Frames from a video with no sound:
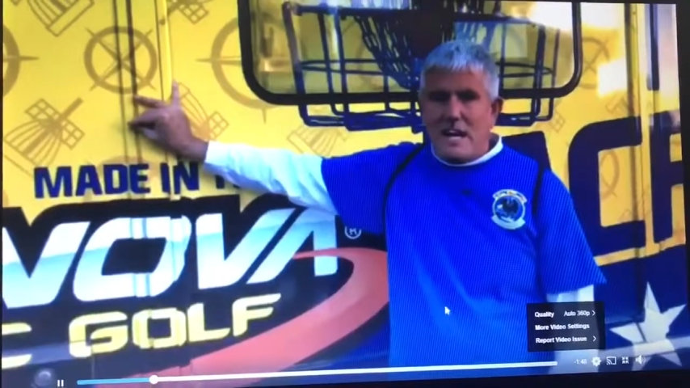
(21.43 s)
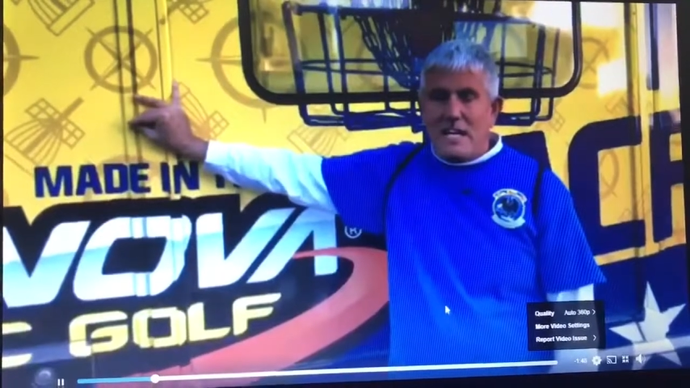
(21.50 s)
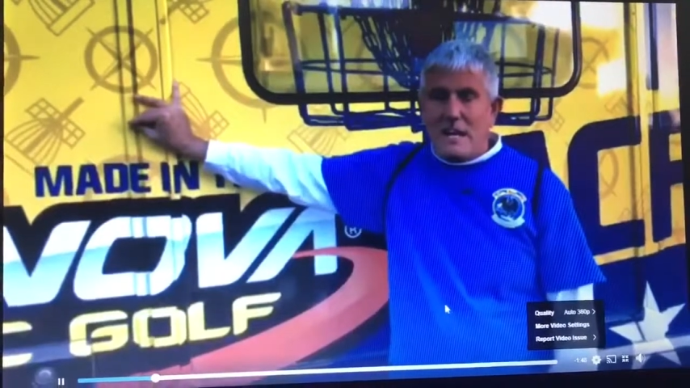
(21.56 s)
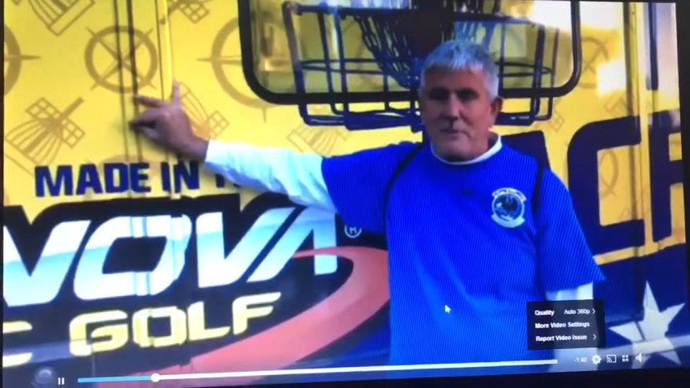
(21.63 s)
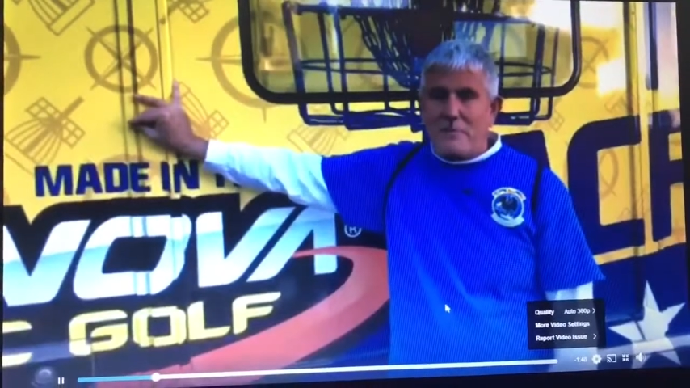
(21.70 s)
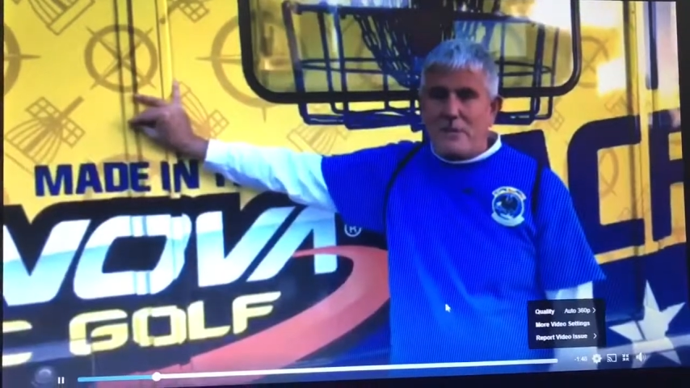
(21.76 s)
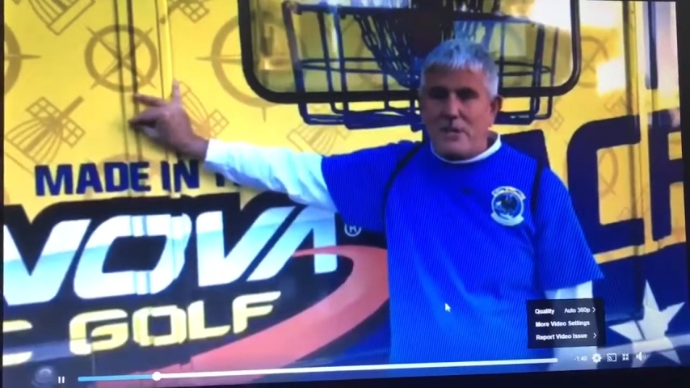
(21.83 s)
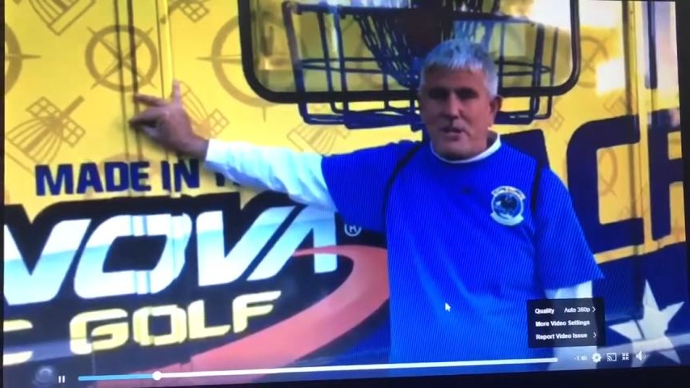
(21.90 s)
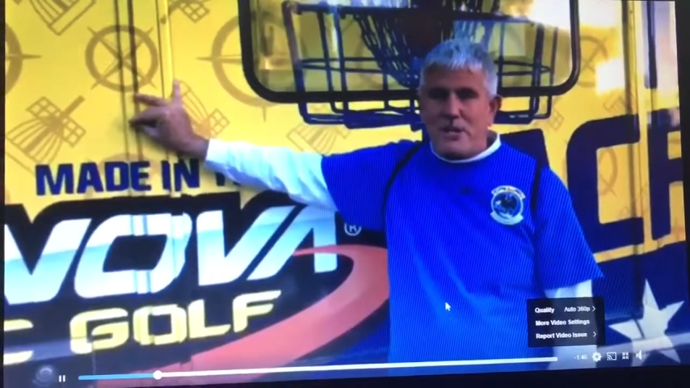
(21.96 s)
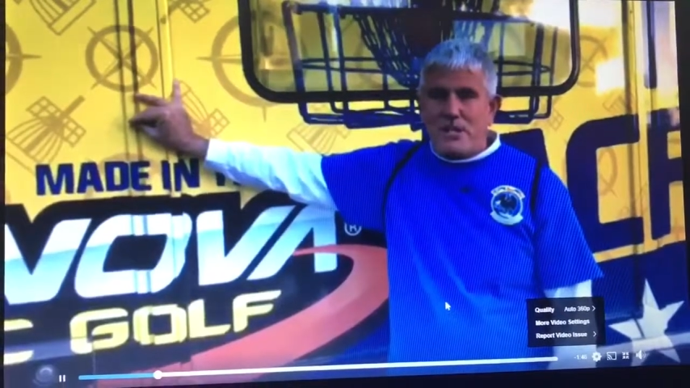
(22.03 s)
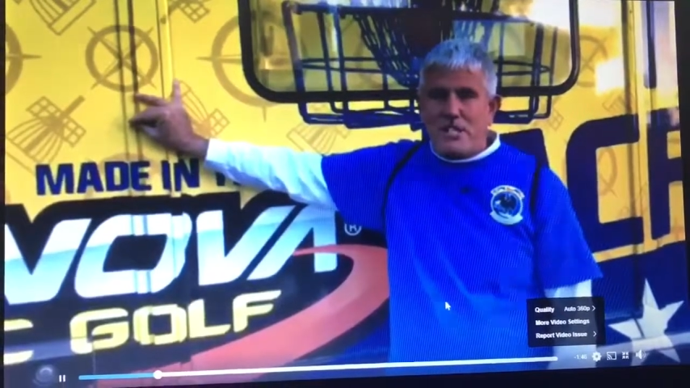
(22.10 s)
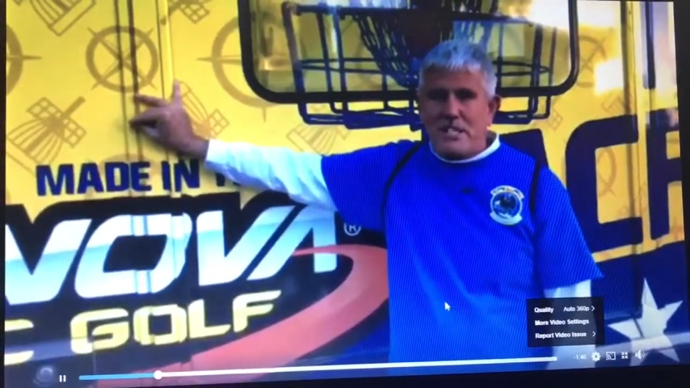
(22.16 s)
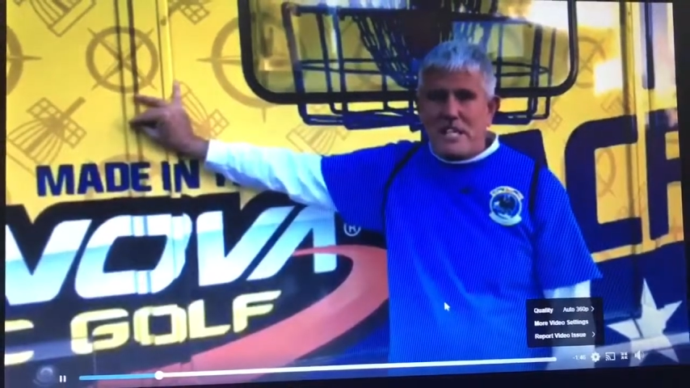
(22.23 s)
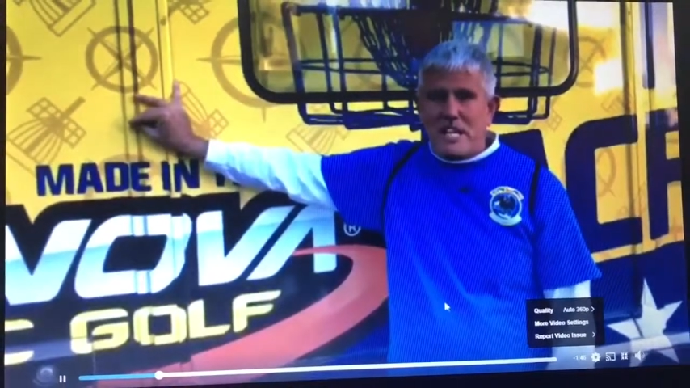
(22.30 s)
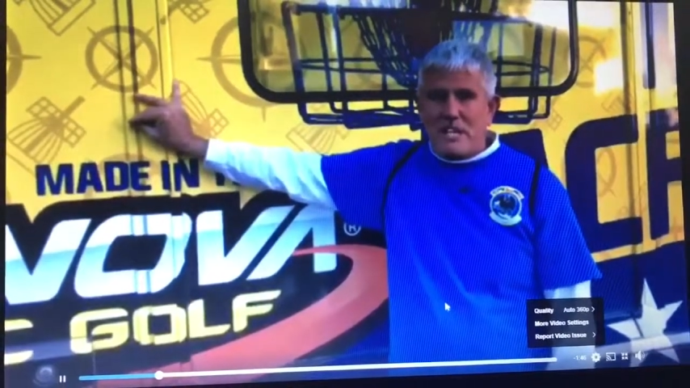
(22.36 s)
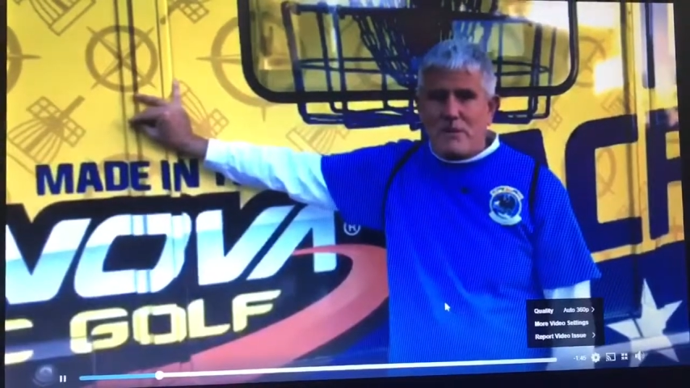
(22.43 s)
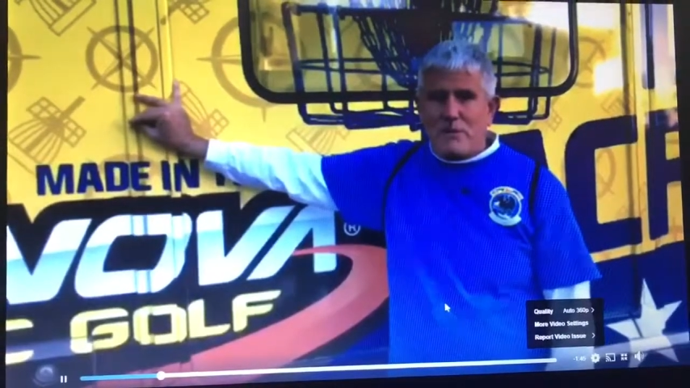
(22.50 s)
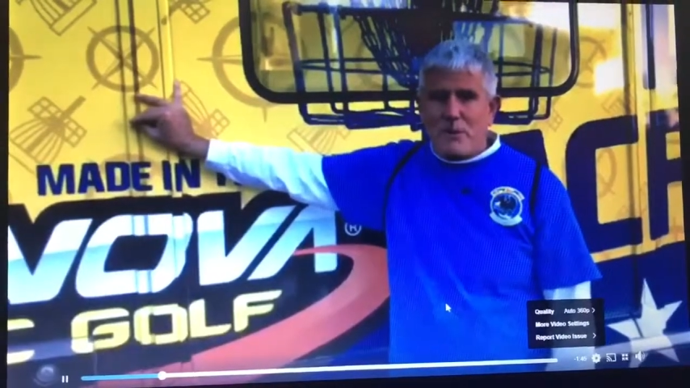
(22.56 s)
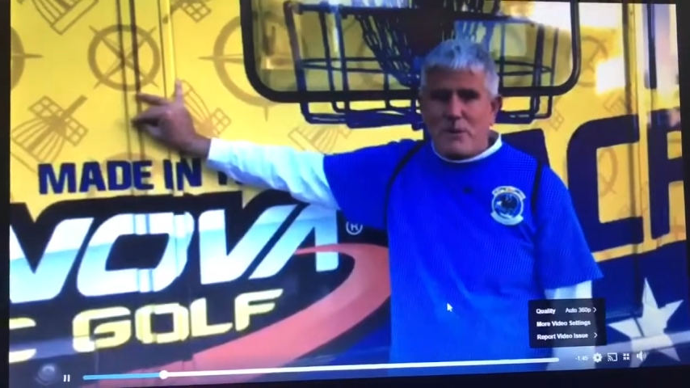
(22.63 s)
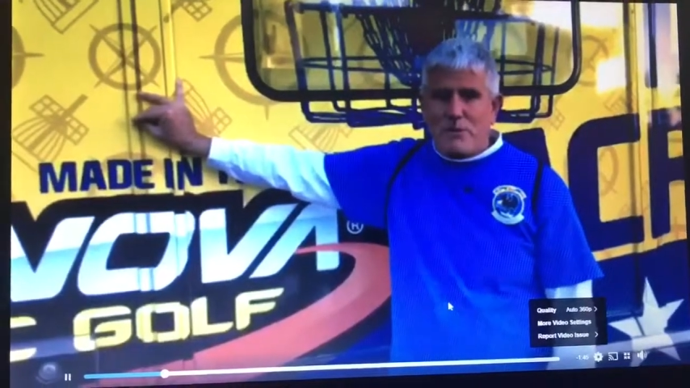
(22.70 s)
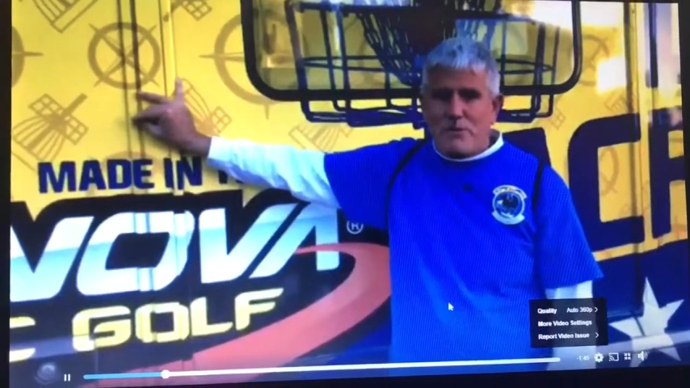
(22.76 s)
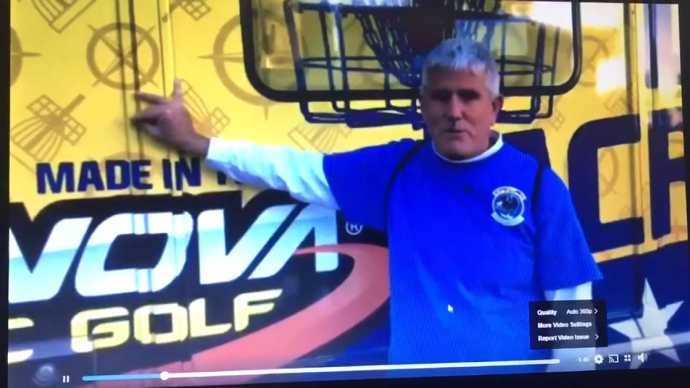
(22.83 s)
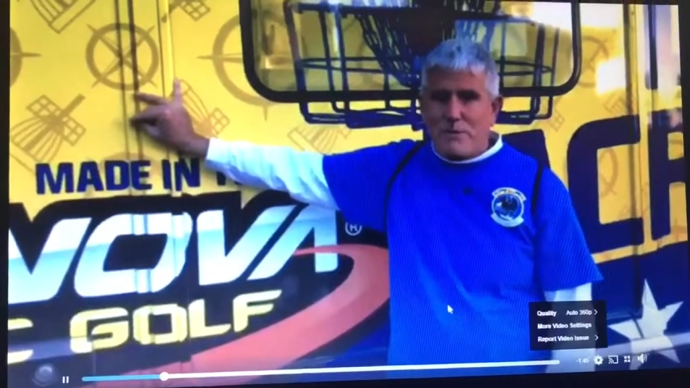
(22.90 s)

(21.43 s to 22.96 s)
I got pretty good at taking road